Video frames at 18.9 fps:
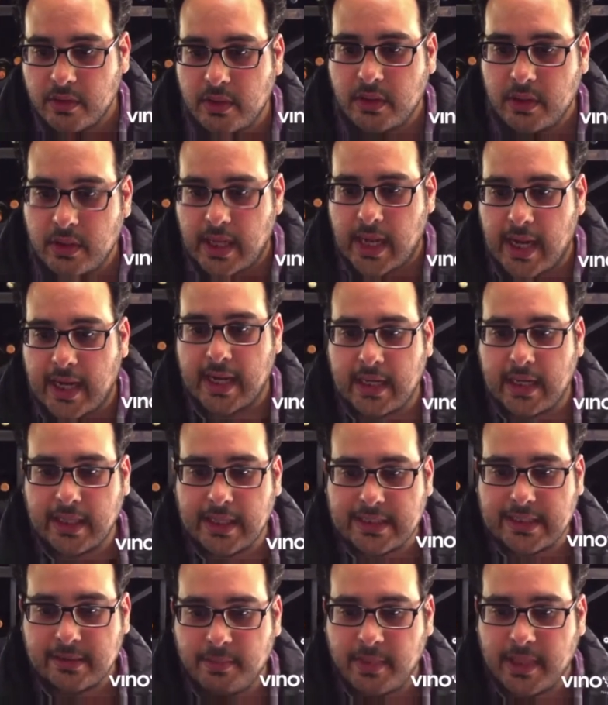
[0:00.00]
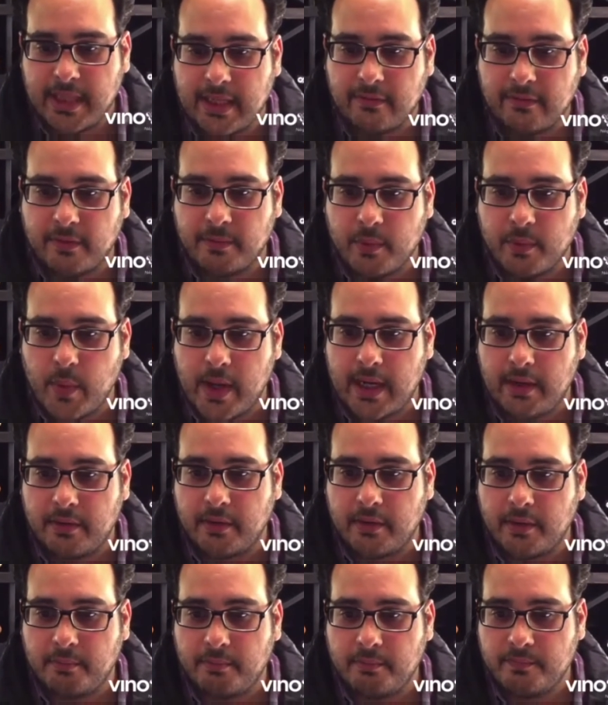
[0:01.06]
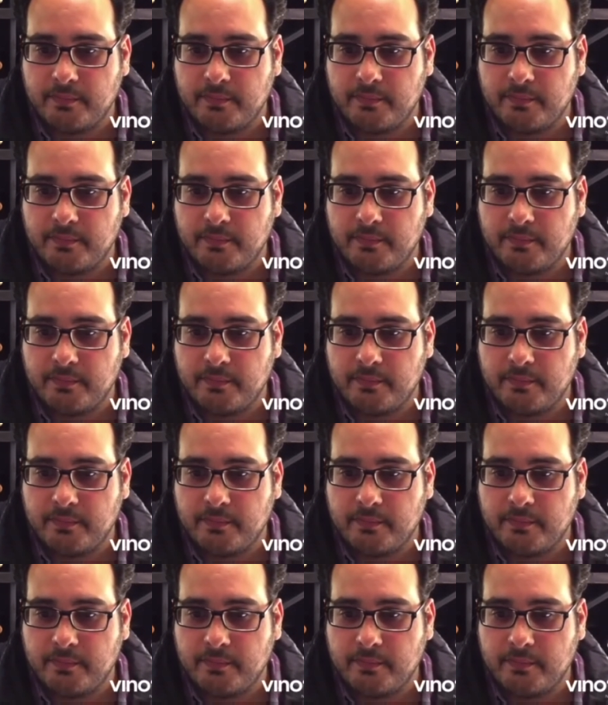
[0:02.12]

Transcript: I gotta let somebody in from the waiting room.